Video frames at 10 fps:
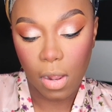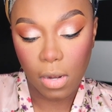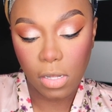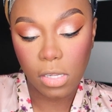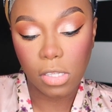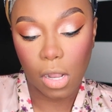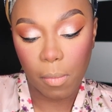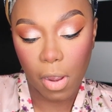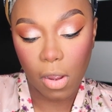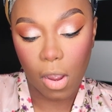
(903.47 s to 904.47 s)
I need to start
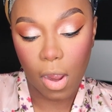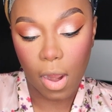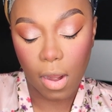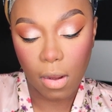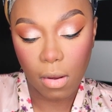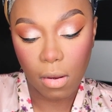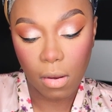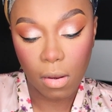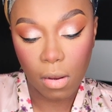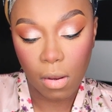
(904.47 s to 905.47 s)
my car
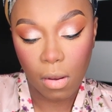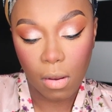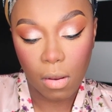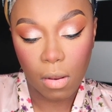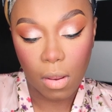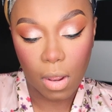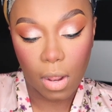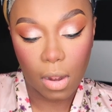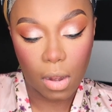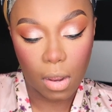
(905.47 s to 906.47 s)

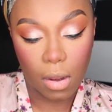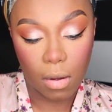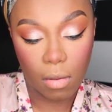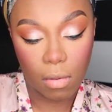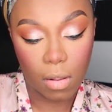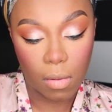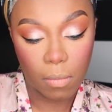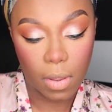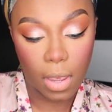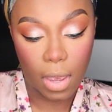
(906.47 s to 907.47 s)
and then um,
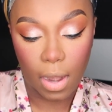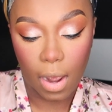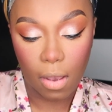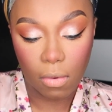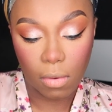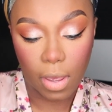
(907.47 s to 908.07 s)
head out.